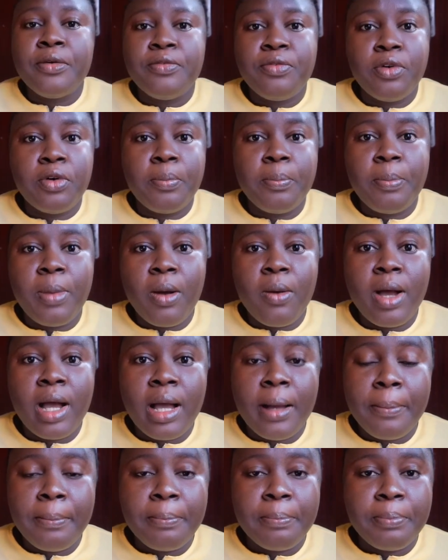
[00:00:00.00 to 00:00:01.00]
For
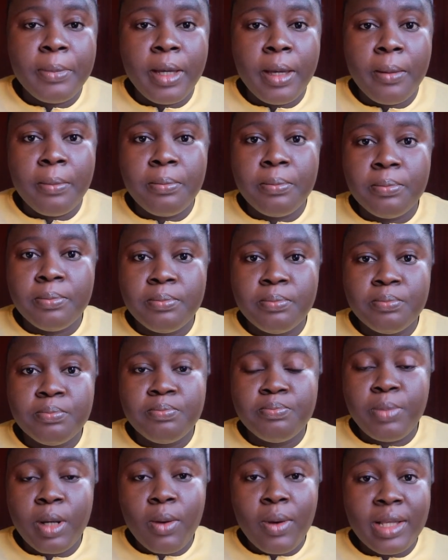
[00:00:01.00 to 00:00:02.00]
Power
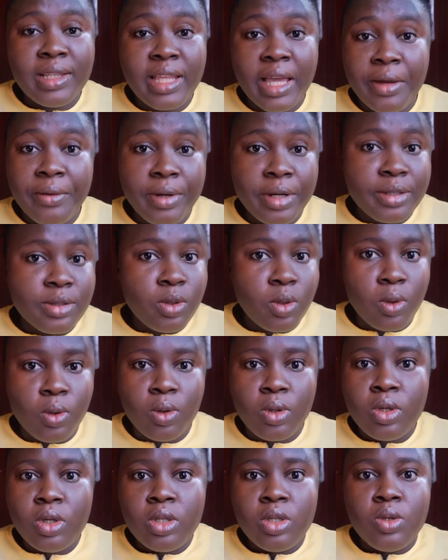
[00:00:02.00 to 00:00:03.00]
Director,
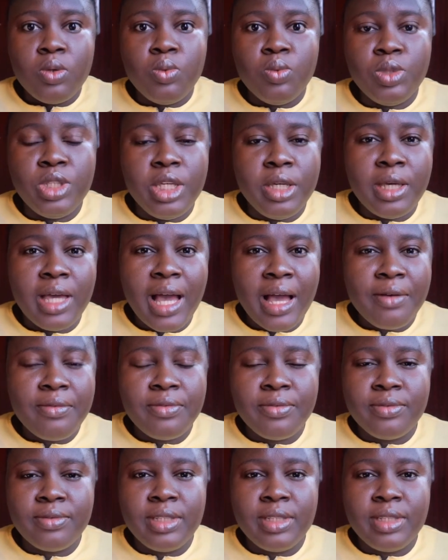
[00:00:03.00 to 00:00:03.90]
they have